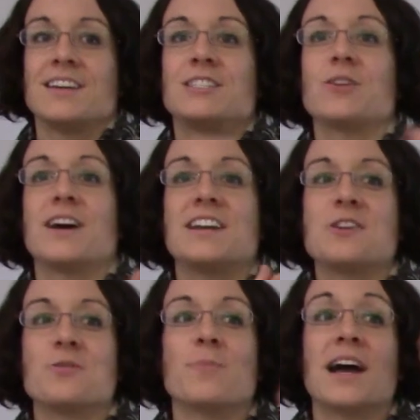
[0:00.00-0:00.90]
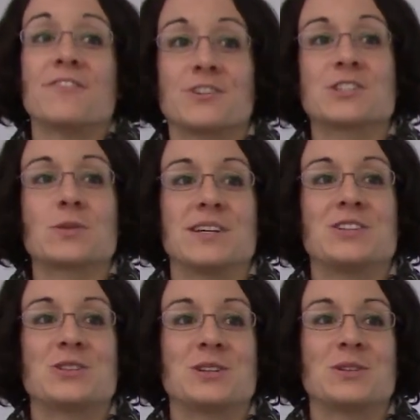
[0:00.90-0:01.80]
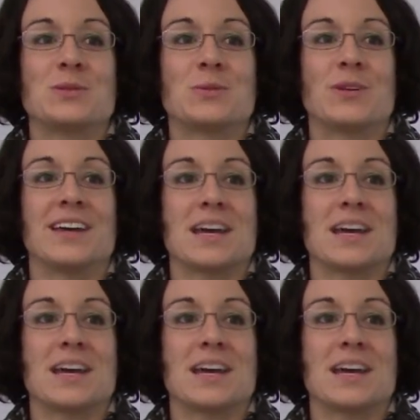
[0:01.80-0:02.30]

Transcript: So I know my first question when